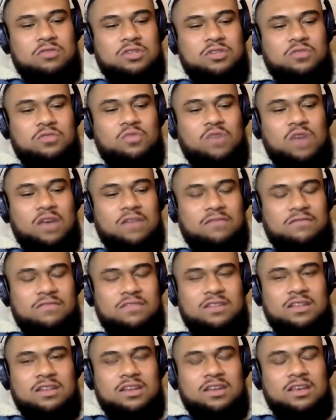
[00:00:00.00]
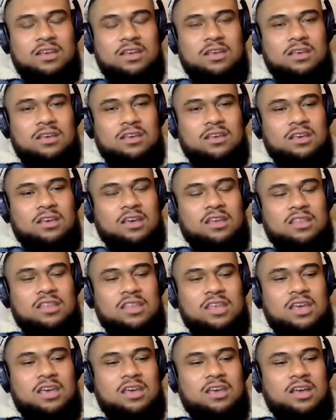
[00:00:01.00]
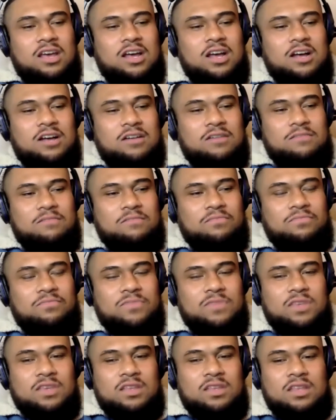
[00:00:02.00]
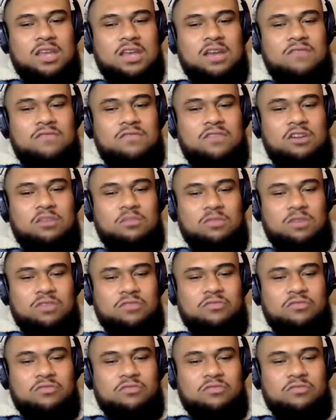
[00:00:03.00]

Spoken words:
wife and that environment?